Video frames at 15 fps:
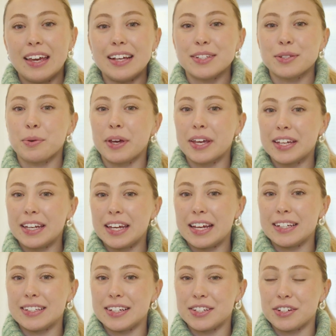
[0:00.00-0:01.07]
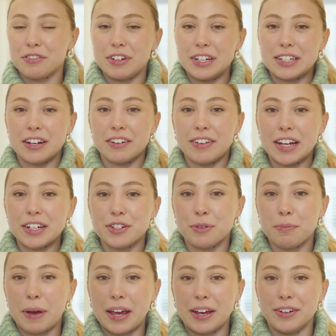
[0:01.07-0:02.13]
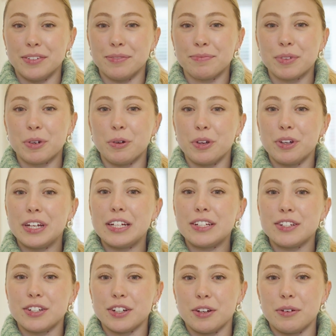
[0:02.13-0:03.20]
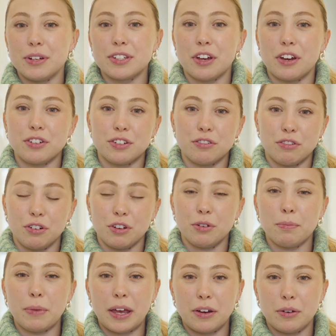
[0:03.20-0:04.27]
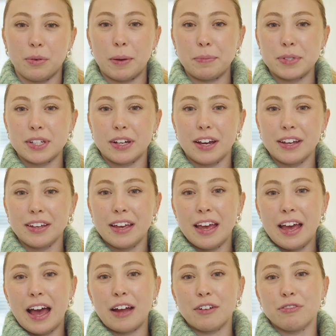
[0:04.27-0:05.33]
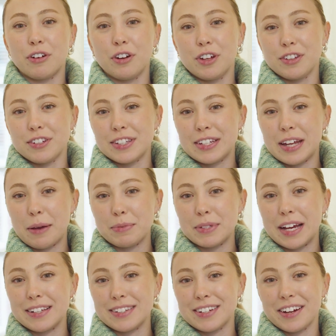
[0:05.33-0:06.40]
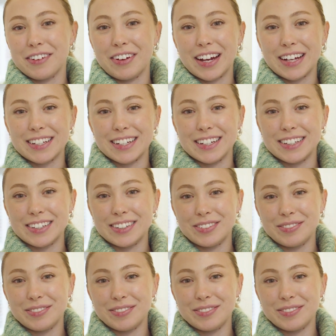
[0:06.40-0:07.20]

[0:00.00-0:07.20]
It's quick and easy to redirect your mail. All you need to do is go to the Royal Mail website and follow the steps as directed.